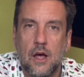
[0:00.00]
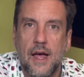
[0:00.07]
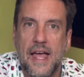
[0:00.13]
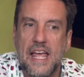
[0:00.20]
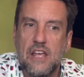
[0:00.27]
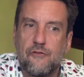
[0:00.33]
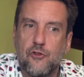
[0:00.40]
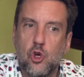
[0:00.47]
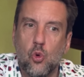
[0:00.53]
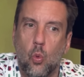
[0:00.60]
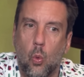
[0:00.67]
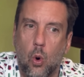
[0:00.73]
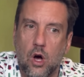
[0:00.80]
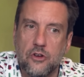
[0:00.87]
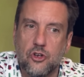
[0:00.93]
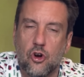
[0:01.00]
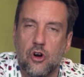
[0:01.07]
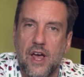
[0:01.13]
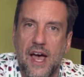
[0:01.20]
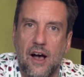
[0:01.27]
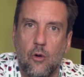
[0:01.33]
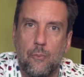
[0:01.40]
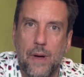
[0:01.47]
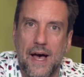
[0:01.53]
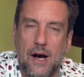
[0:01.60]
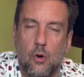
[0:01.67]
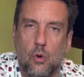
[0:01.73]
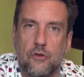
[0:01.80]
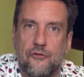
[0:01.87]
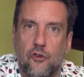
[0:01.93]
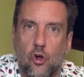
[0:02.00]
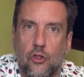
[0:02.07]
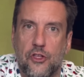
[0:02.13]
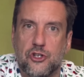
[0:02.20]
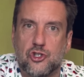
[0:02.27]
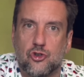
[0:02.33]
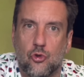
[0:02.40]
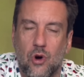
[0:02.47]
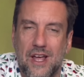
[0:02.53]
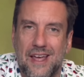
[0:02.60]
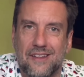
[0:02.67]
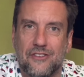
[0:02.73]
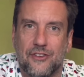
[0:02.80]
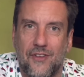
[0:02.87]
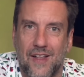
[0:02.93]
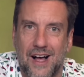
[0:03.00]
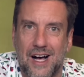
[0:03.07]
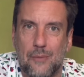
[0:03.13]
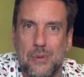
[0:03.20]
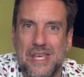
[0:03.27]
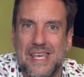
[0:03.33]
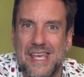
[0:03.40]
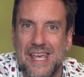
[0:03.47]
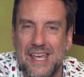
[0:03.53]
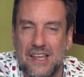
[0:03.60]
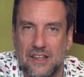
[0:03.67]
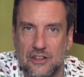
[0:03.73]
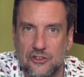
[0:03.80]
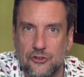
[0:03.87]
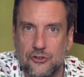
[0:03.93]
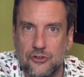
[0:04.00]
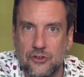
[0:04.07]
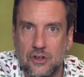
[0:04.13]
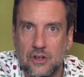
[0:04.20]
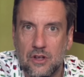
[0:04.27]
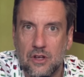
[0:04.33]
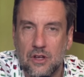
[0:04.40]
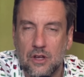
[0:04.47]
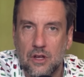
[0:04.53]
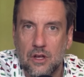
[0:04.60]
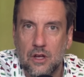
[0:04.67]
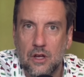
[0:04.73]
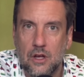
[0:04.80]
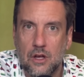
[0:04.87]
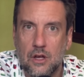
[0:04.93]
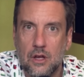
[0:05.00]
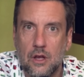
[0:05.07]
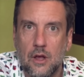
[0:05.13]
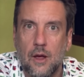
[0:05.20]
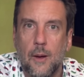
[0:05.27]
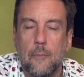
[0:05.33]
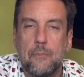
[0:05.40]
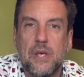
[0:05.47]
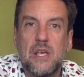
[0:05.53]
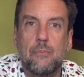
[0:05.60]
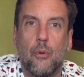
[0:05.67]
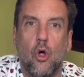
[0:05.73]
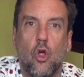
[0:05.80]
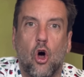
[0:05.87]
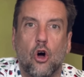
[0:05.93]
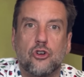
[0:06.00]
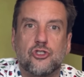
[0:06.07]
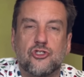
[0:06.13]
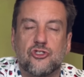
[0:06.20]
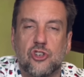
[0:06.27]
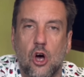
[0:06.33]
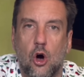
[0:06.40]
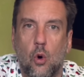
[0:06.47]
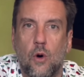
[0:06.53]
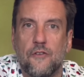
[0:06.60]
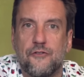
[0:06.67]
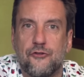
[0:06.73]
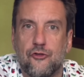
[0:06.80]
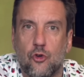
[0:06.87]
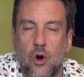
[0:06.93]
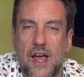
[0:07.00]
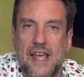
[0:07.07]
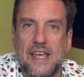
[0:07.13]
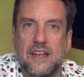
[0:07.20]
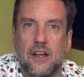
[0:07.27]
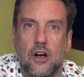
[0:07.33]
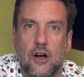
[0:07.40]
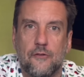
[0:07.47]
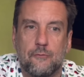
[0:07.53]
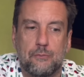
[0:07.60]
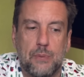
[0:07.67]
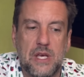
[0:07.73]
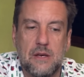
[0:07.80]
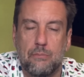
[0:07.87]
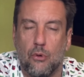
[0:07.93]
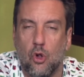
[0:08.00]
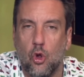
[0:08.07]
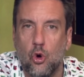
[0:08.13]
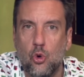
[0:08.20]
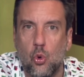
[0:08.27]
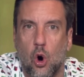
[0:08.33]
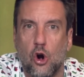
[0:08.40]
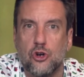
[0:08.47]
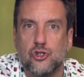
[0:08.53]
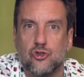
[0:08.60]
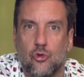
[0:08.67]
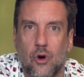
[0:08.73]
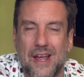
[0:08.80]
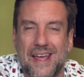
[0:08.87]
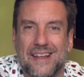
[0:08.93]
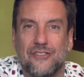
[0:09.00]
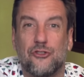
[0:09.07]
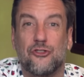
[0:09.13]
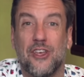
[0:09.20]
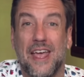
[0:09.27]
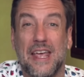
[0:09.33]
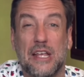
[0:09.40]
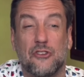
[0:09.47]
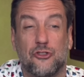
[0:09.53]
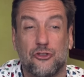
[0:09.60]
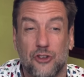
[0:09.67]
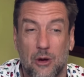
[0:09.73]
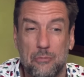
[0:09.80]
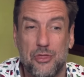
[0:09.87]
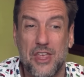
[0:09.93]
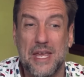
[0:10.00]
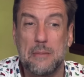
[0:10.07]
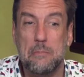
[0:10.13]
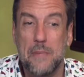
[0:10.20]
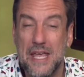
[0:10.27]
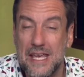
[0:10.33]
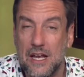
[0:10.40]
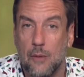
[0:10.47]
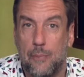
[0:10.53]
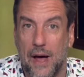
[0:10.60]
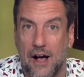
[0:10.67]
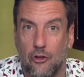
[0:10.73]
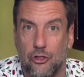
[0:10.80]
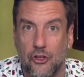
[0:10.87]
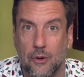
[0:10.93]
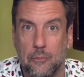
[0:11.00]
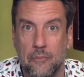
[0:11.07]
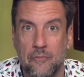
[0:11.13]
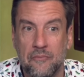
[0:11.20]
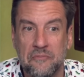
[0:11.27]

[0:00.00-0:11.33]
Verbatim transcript: If you wondered how powerful the trans lobby is, people are so afraid of people who are trans saying something mean about them